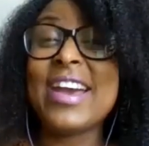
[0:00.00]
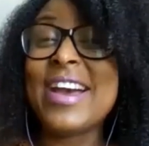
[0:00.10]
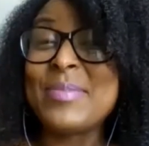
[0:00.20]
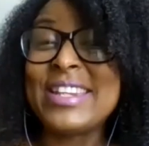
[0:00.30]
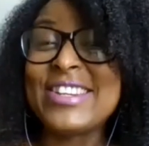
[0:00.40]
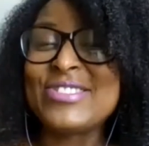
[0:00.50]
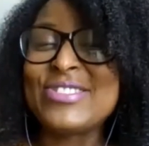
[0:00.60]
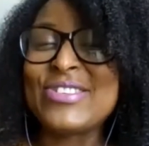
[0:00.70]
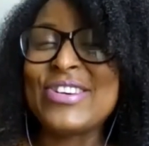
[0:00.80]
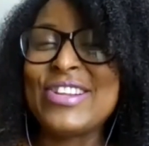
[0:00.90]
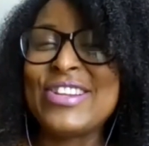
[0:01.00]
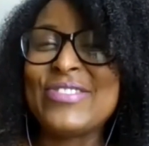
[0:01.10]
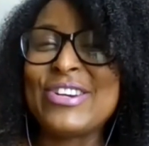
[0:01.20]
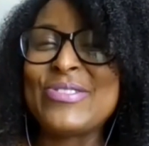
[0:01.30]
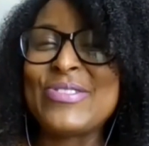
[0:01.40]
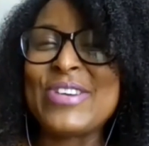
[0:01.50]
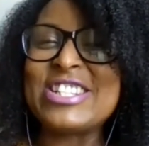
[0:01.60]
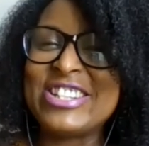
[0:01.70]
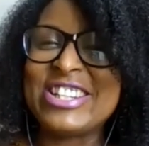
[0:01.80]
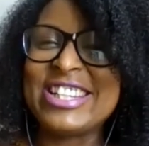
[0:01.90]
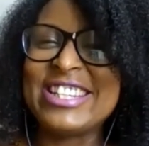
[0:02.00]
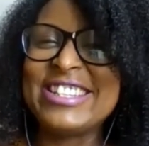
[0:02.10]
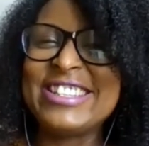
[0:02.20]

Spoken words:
I mean, those are all of our questions.